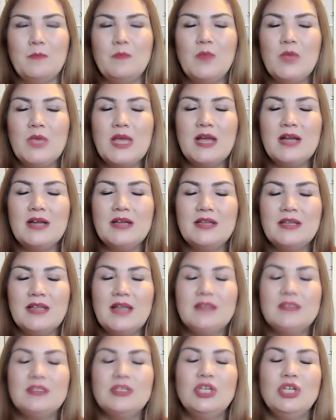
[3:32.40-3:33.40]
we are
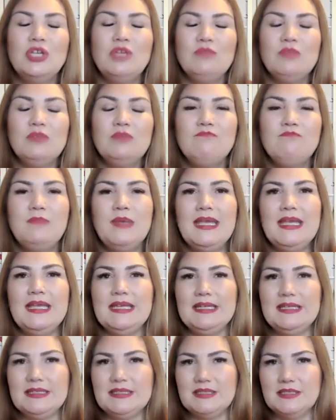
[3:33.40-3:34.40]
not human
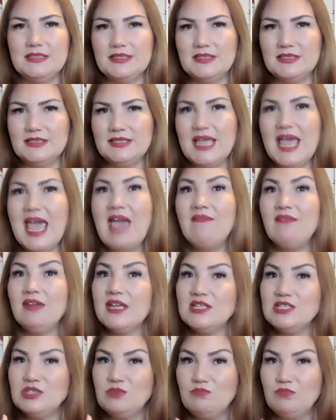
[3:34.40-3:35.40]
beings
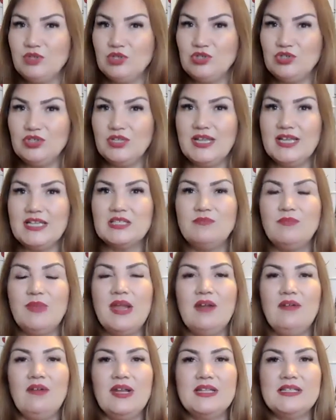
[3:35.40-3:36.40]
having a spiritual
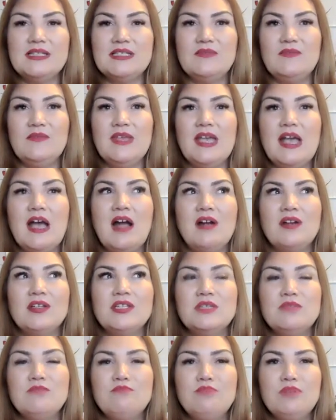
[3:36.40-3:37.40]
experience. We are
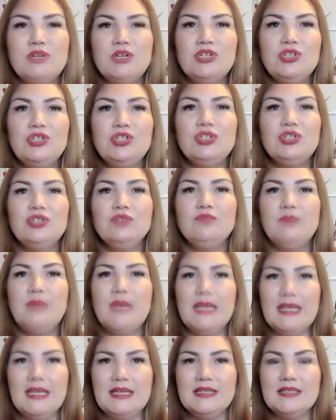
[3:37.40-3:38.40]
spiritual
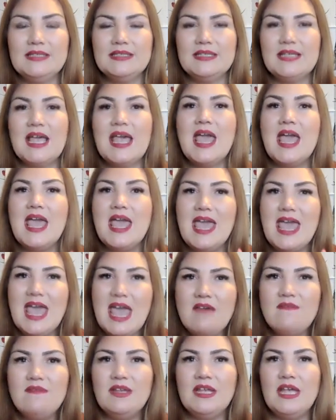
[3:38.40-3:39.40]
beings
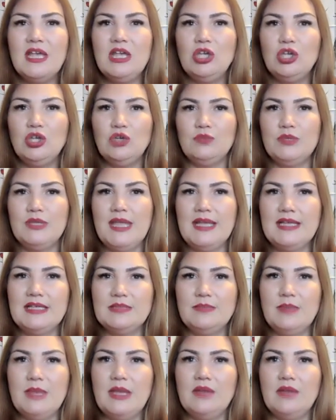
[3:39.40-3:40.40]
having a human
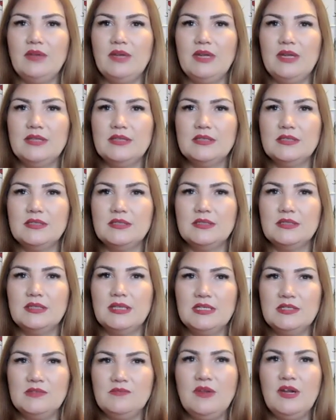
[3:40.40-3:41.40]
experience.
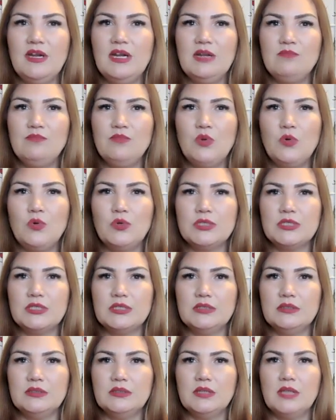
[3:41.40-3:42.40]
It's very
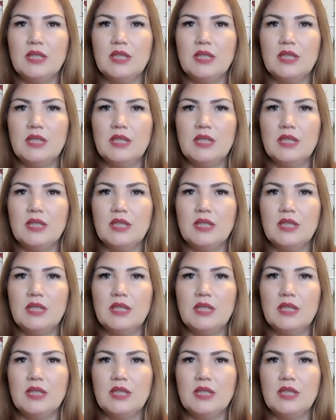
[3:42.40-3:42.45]
important.